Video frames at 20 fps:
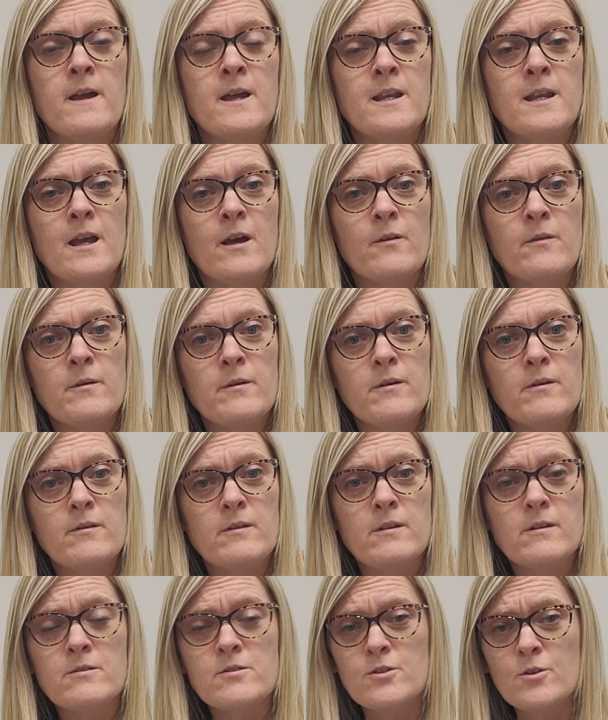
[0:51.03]
Now,
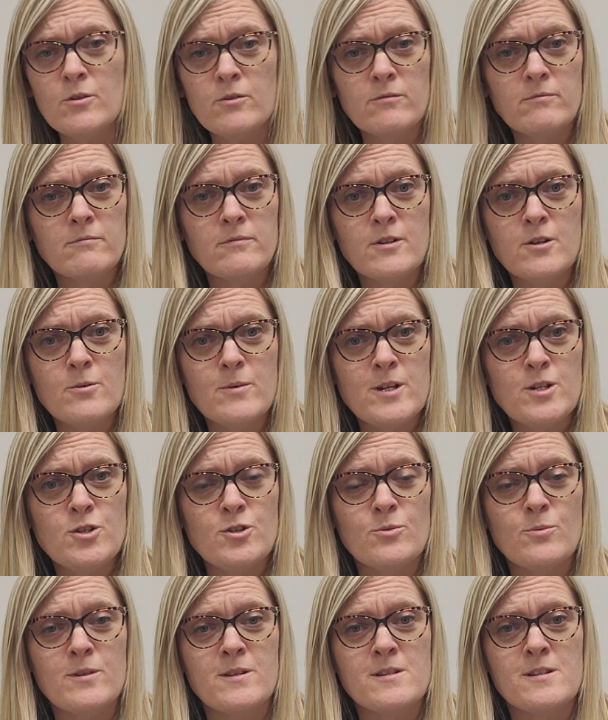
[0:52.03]
there's no
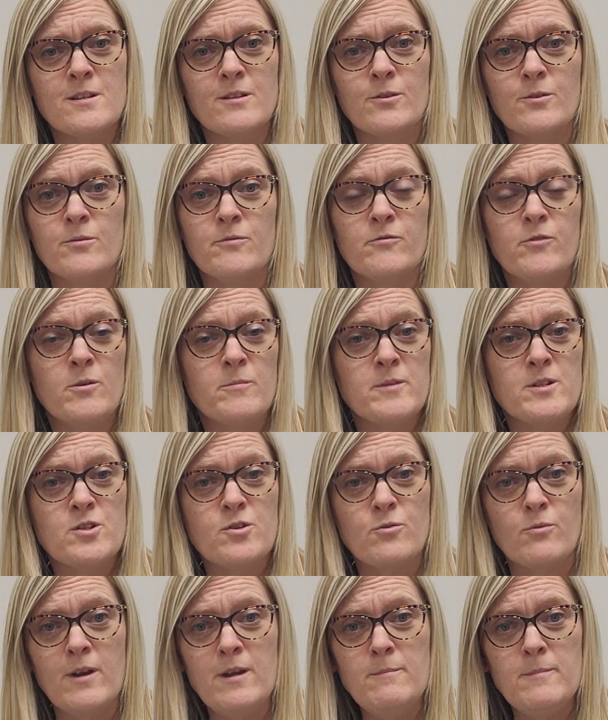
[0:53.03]
issue with the silicone foam. It's
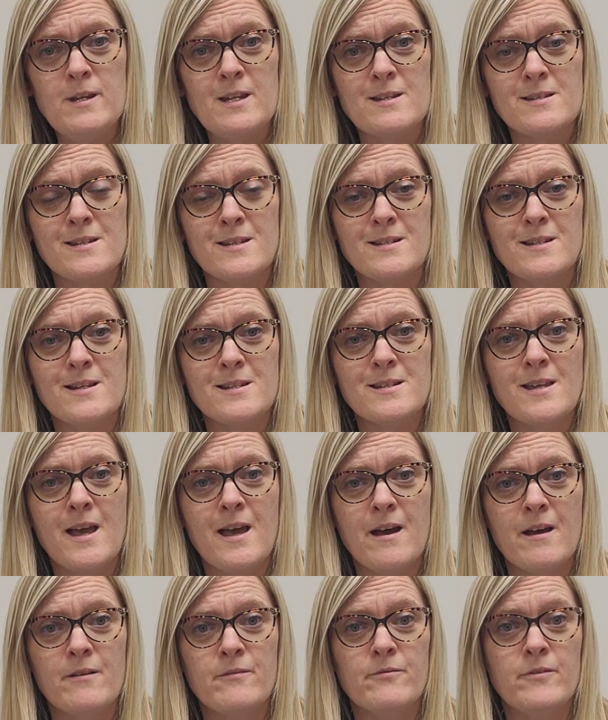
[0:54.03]
great because it does
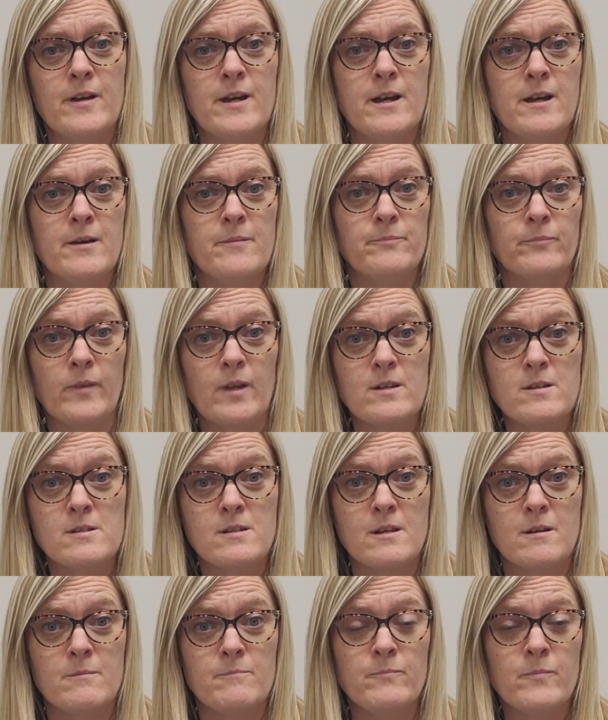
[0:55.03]
have
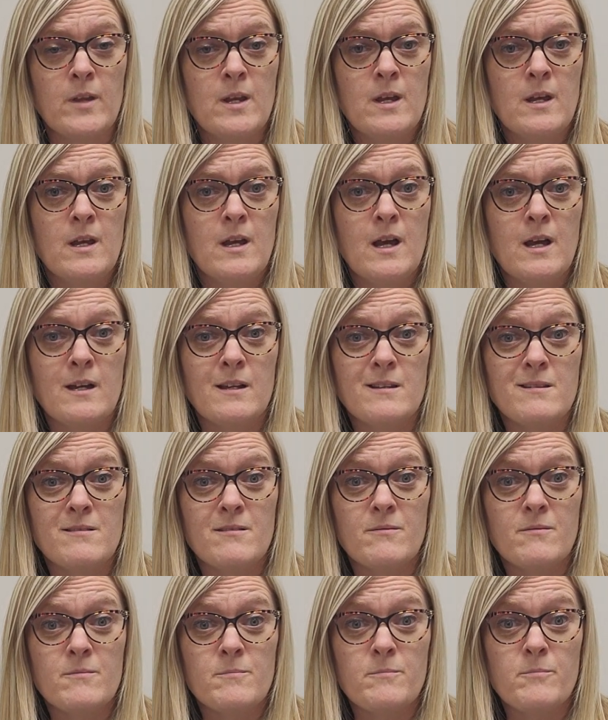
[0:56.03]
some
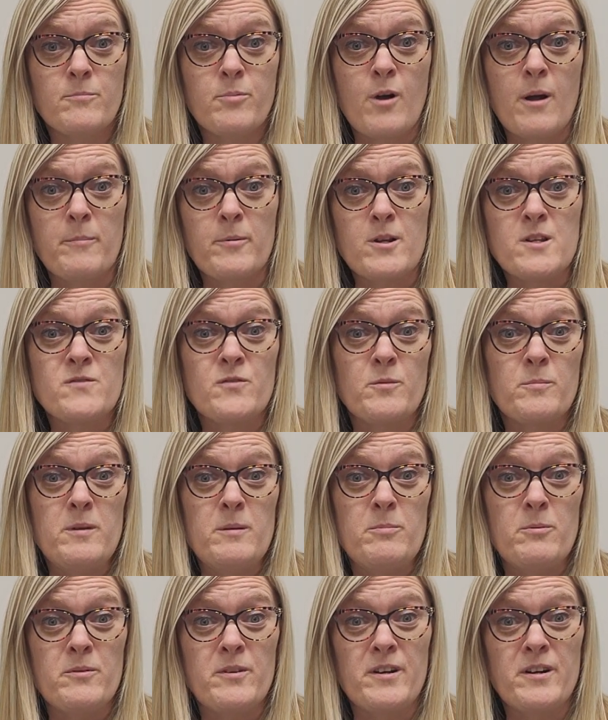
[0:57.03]
properties for
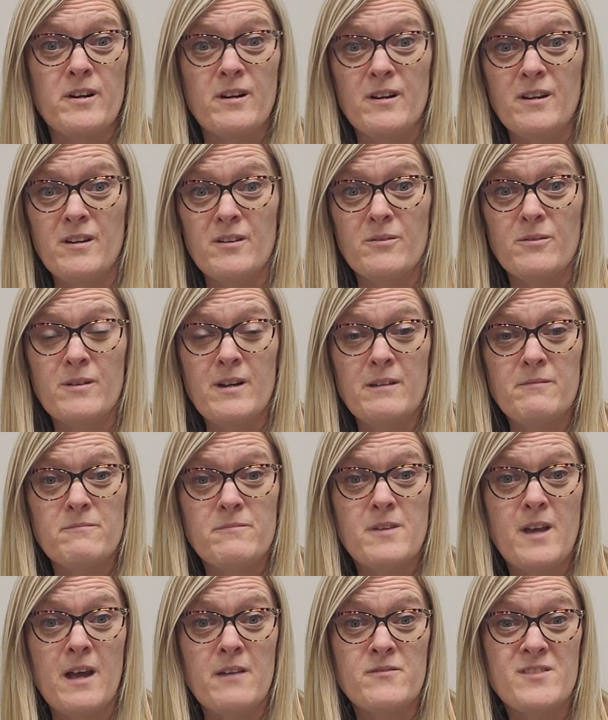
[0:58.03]
people that are,
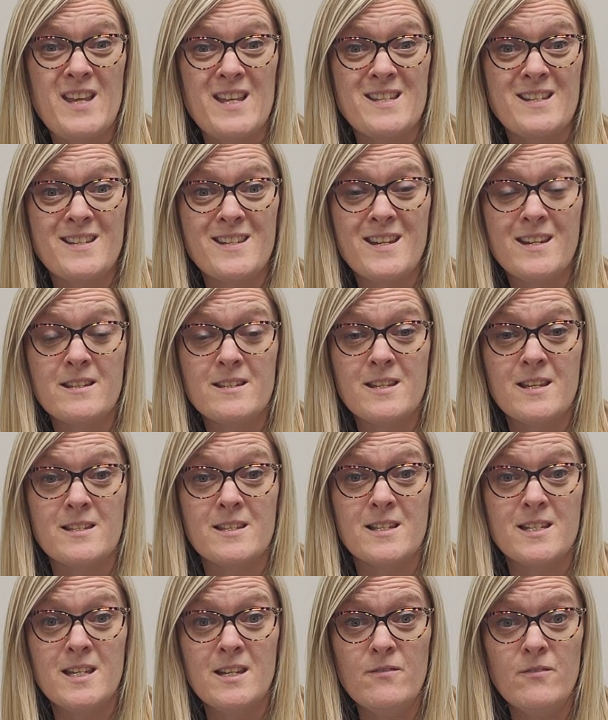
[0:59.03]
have skin
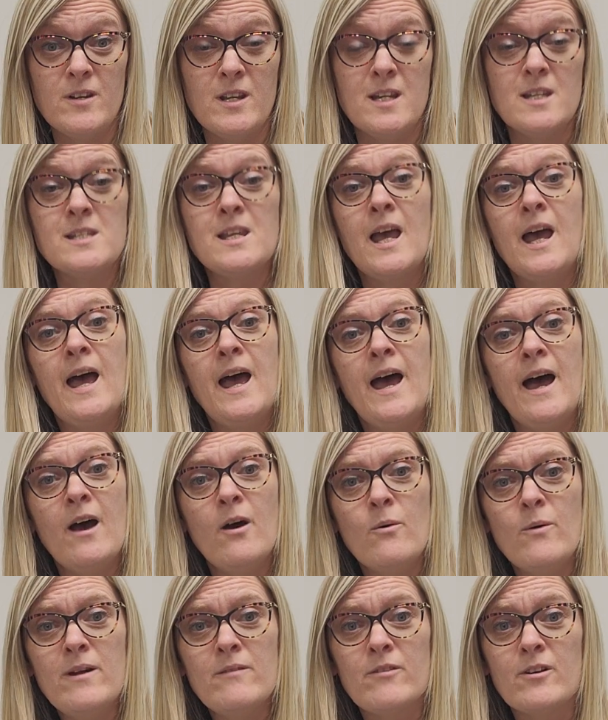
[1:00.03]
sensitivities.
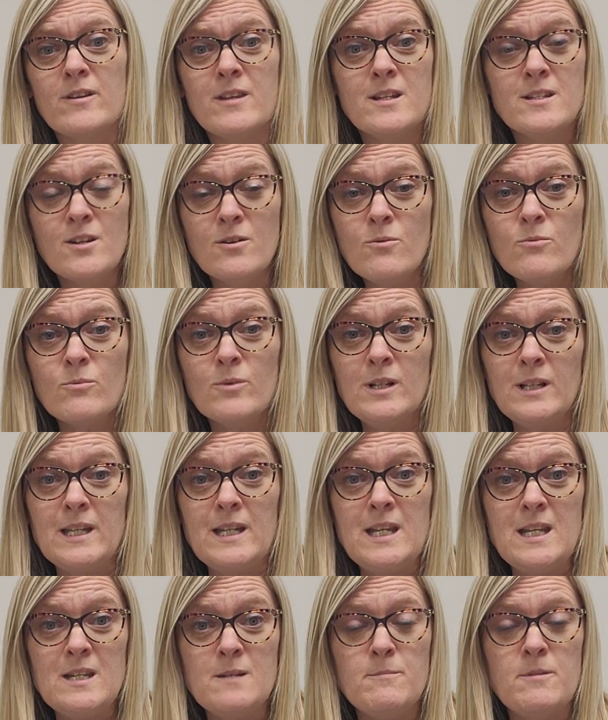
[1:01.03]
However, they don't really
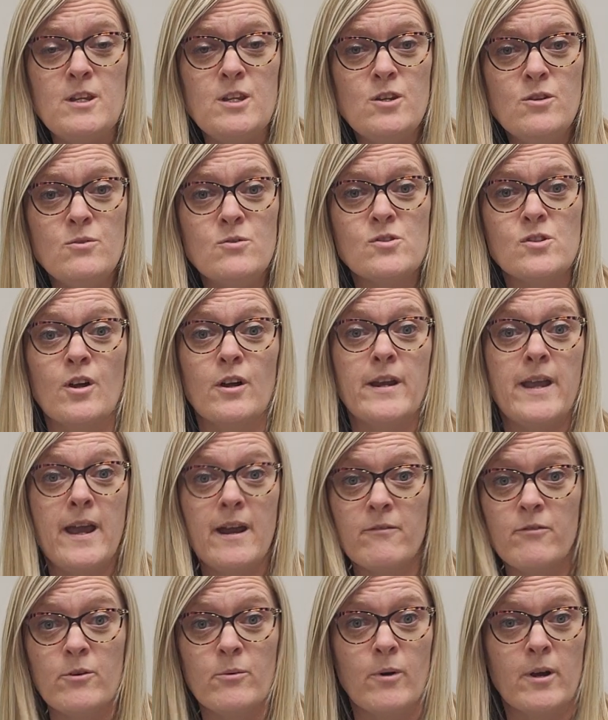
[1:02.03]
need to be used on
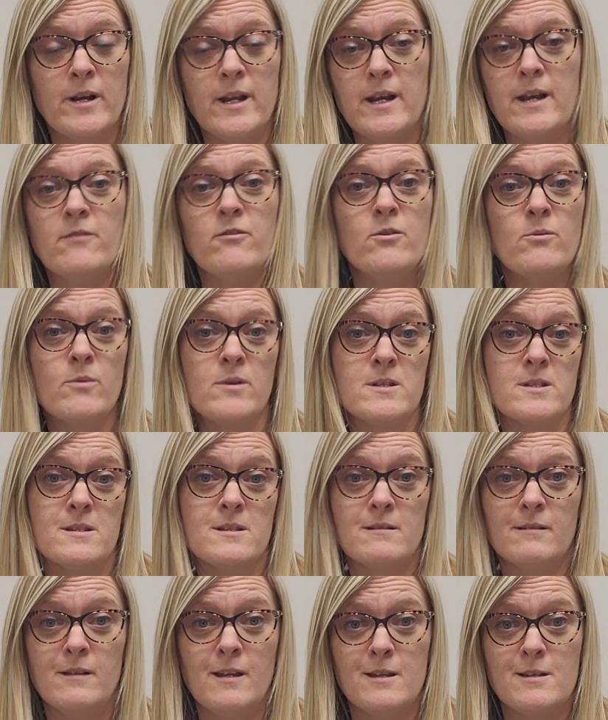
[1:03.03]
everyone, and
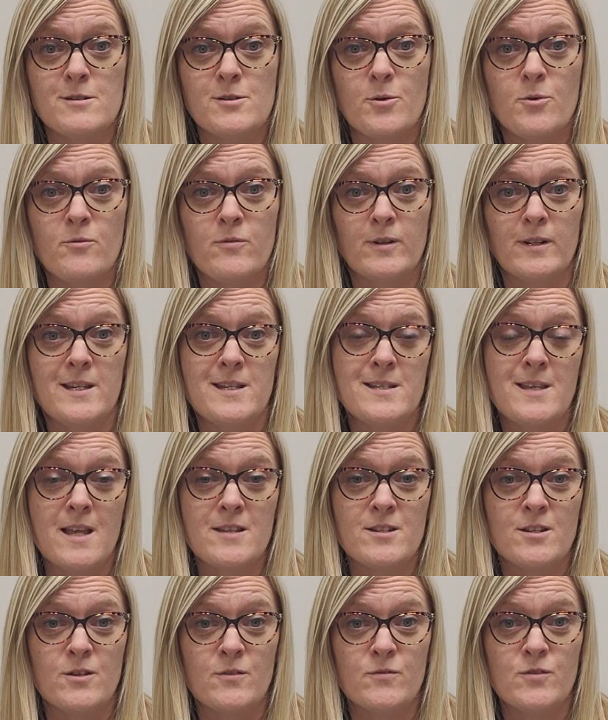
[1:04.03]
everyone's is overly
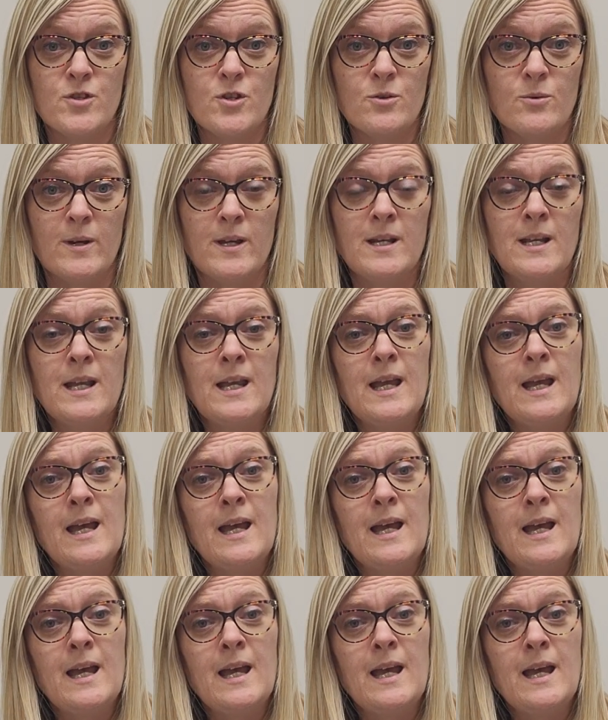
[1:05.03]
sensitive to it.